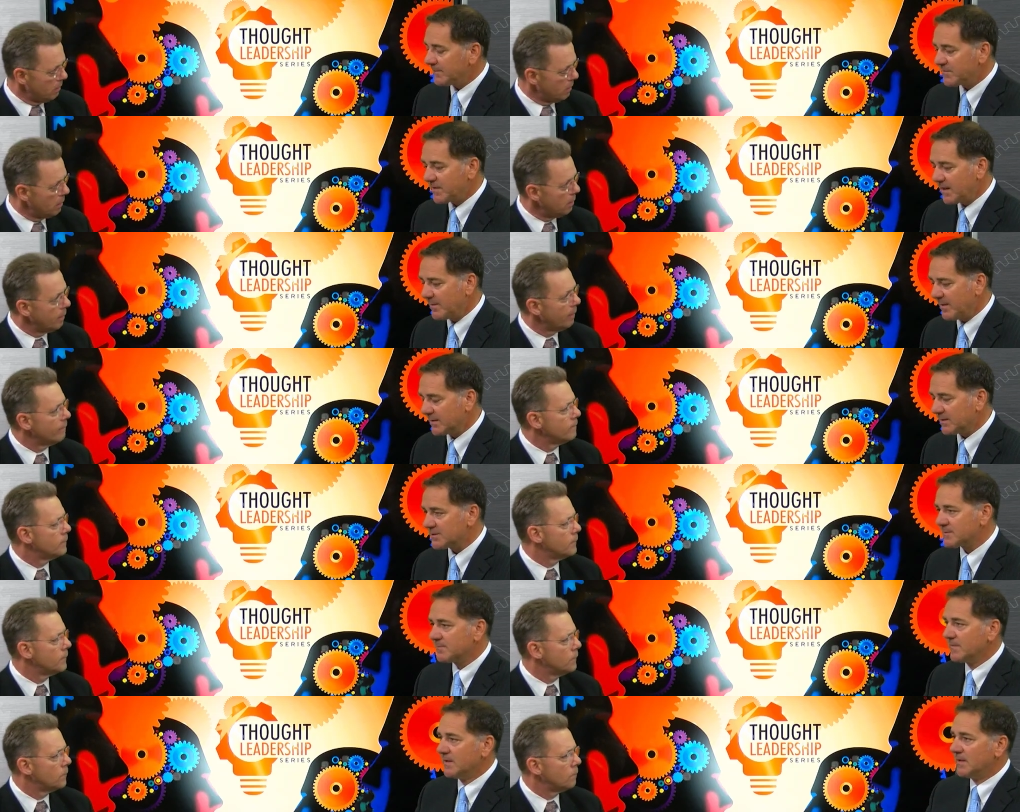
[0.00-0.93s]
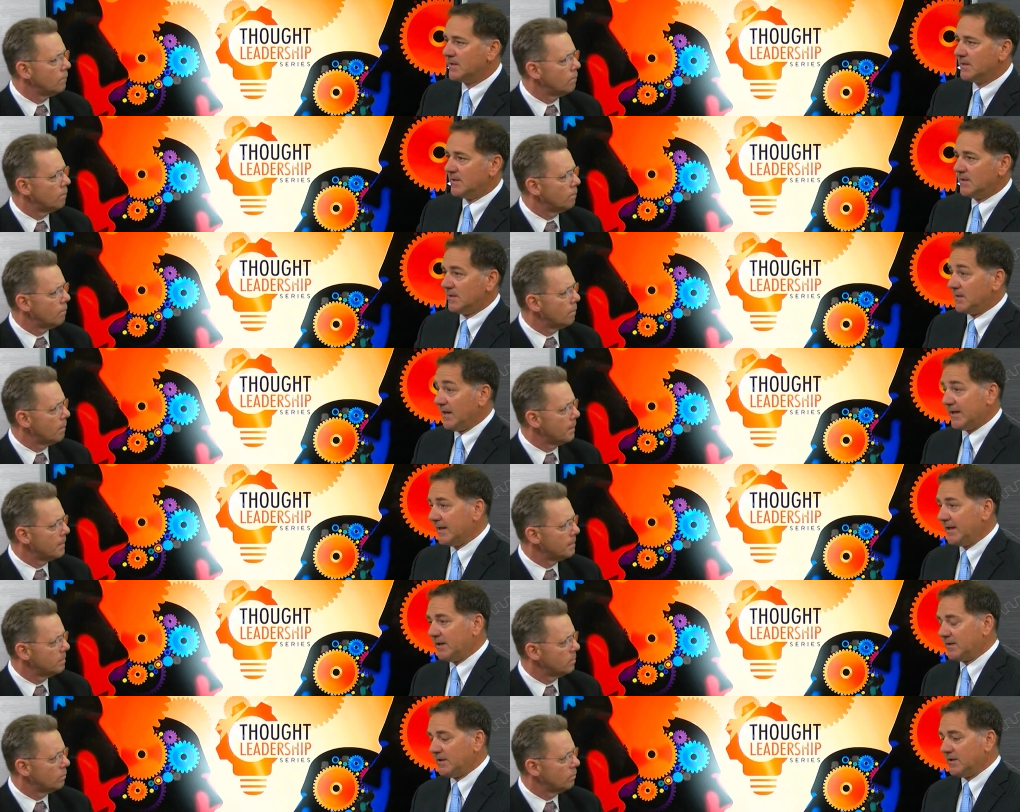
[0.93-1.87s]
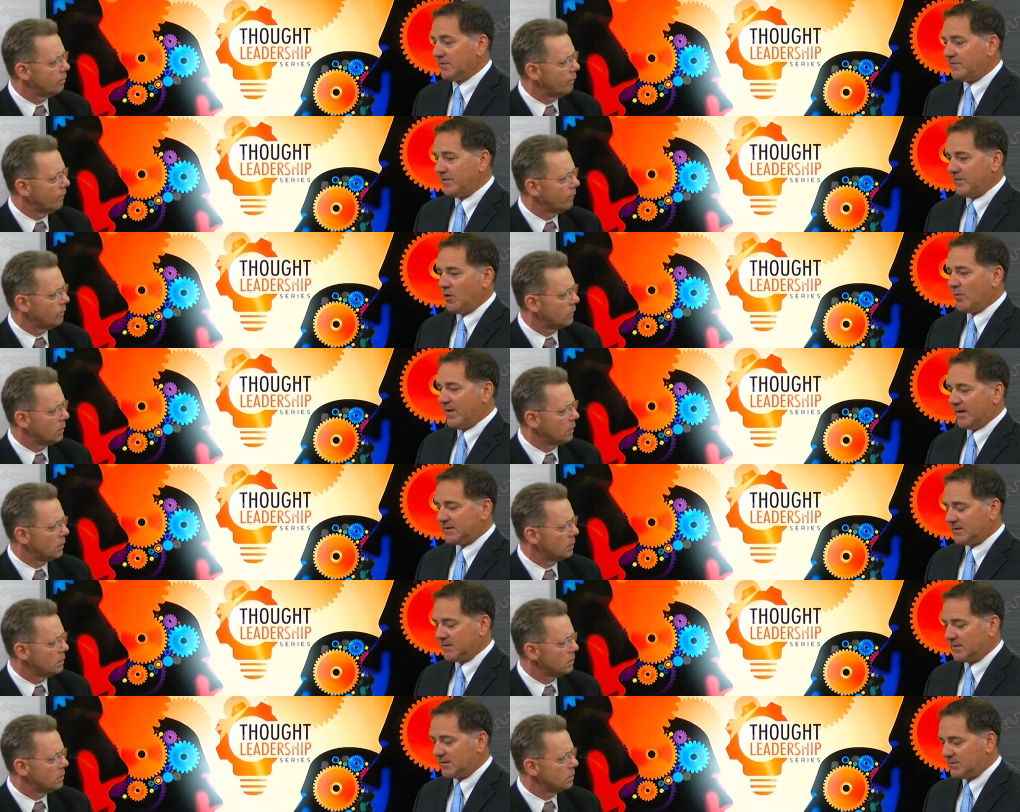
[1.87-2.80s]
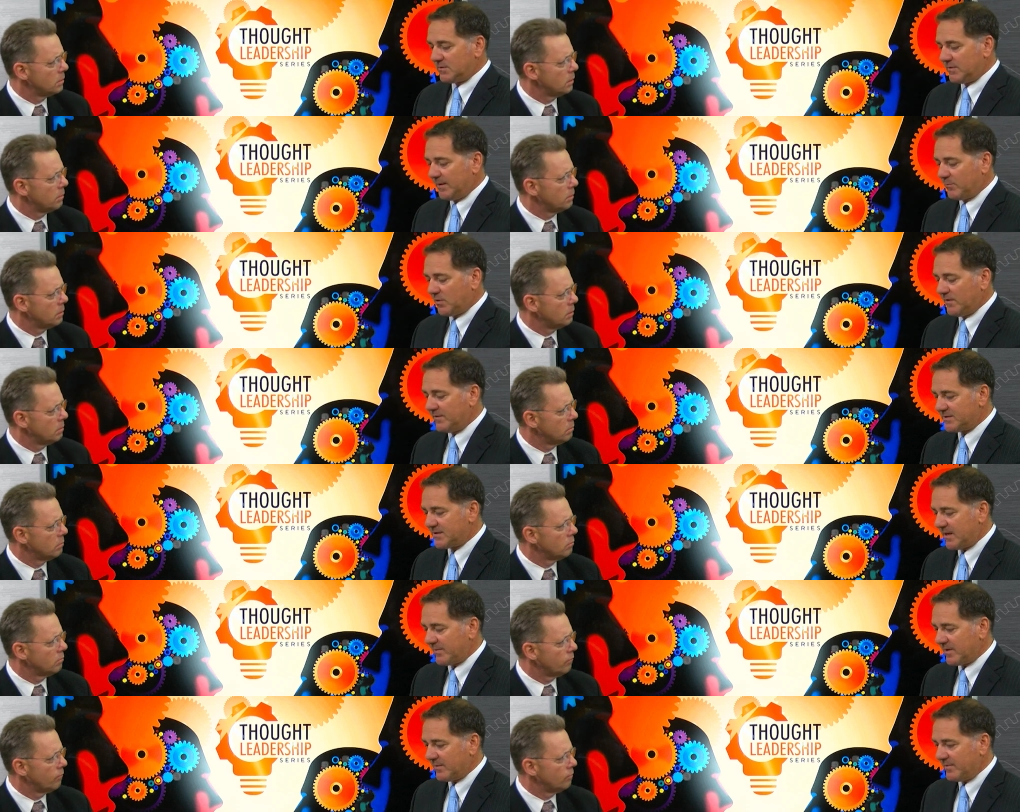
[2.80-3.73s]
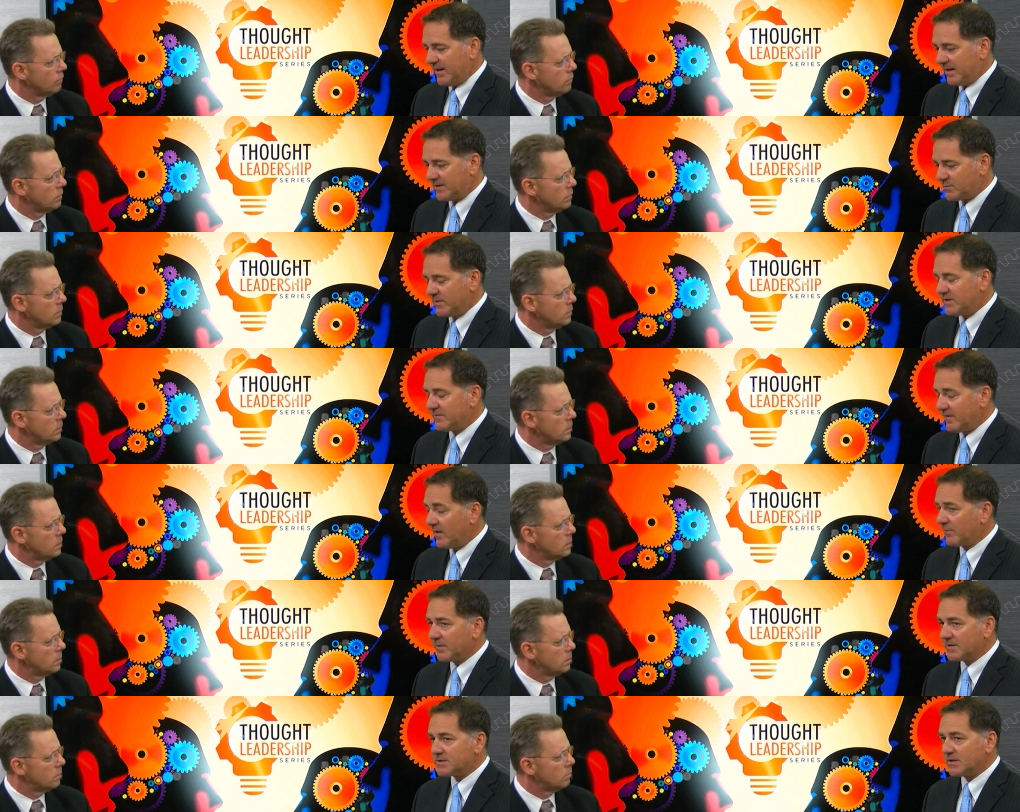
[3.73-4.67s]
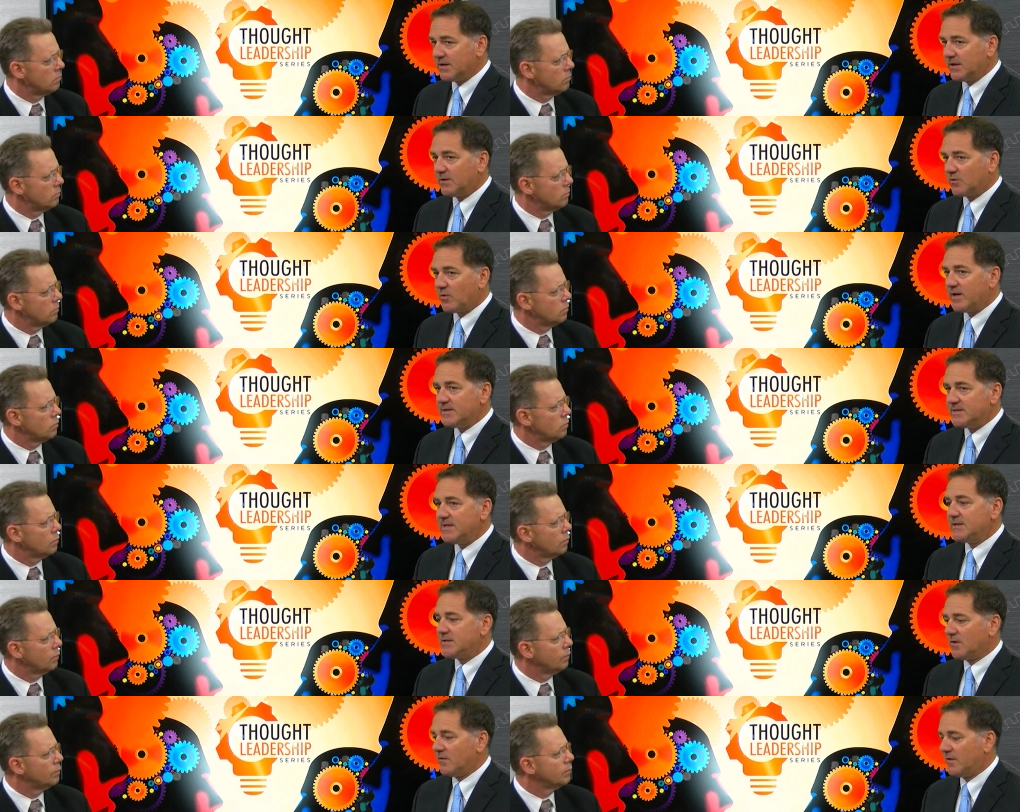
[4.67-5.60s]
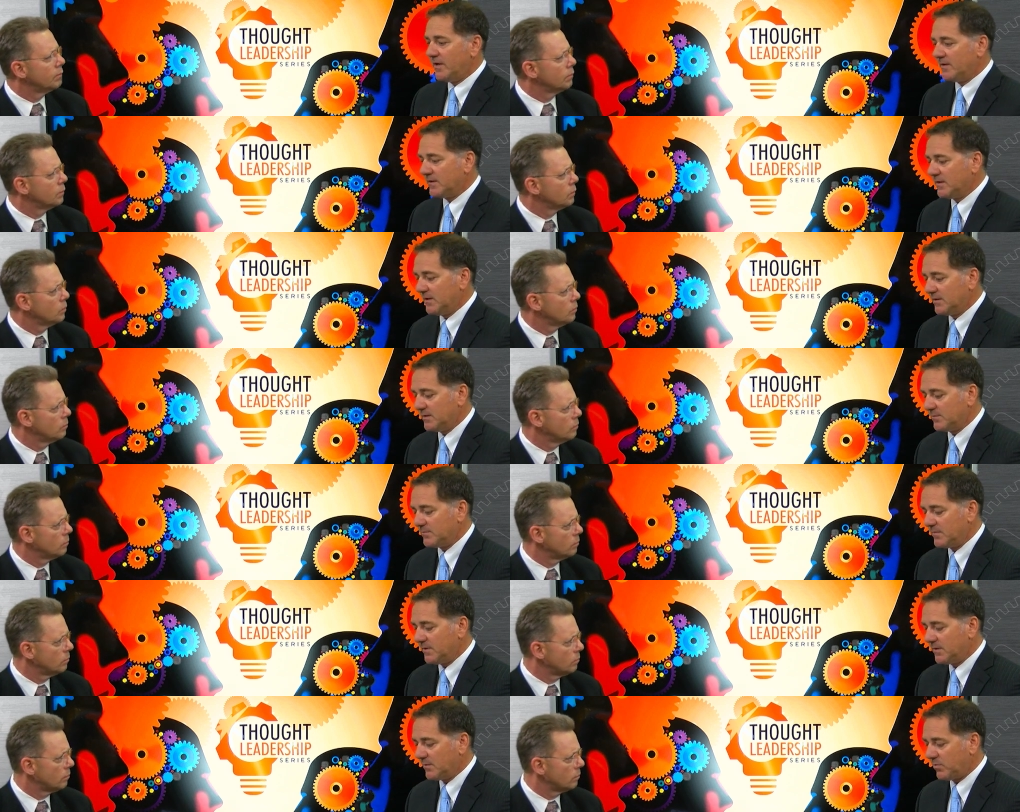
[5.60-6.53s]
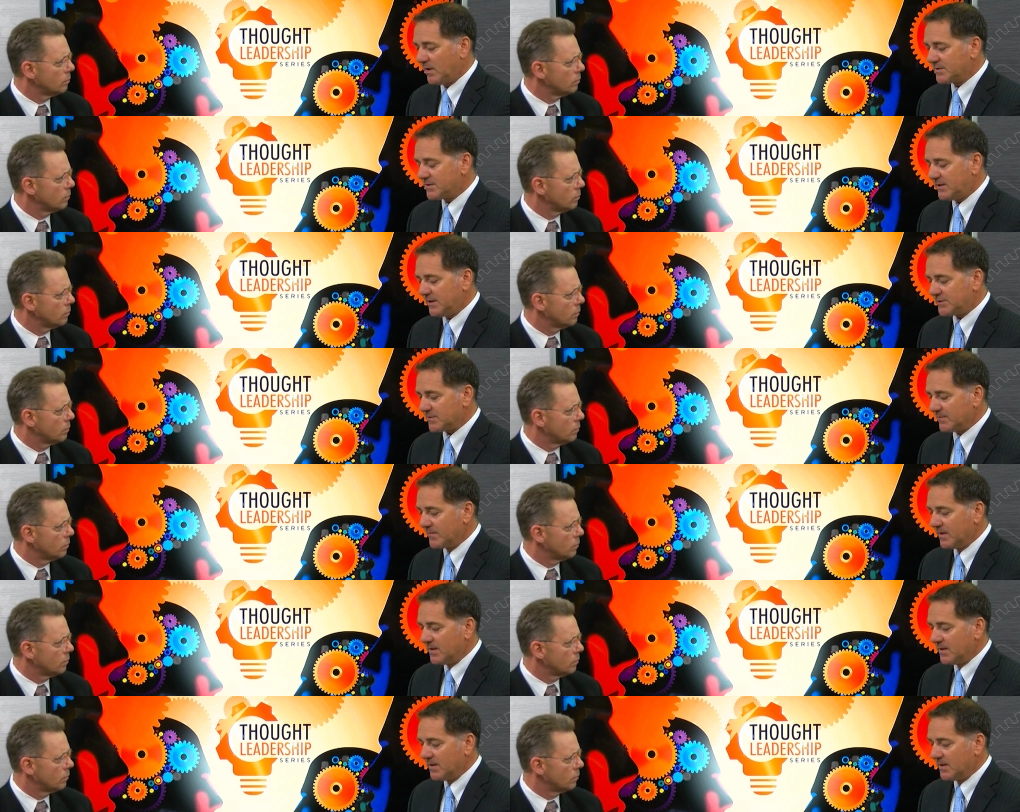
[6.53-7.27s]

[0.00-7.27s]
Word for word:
Speaker 1: Yeah, think about this. Again, you know, if you go back to, to a previous statement I made, because we developed this in, in, great detail in the in the in the presentation.